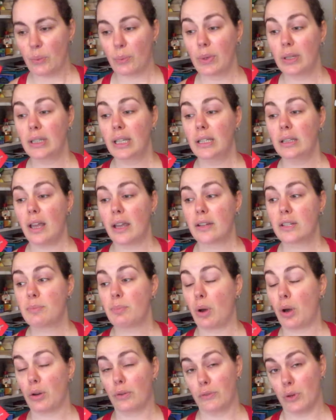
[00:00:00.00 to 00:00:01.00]
really liked
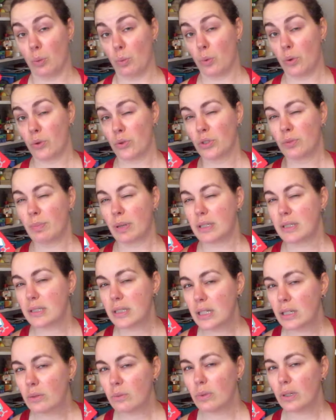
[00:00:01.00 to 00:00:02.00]
Part of Your World, but
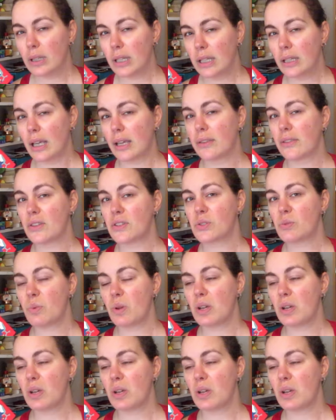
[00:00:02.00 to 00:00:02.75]
didn't really like this